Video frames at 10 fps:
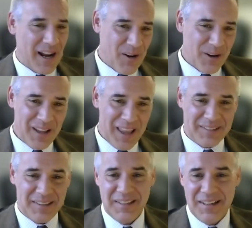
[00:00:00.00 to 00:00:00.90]
I go to
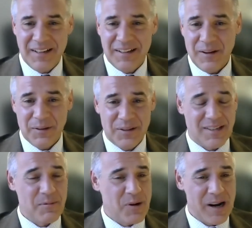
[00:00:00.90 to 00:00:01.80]
Lexington, and you know, there's
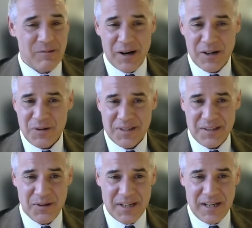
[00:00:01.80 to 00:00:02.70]
some great restaurants in
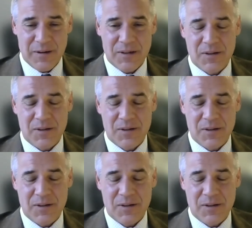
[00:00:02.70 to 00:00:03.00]
those areas.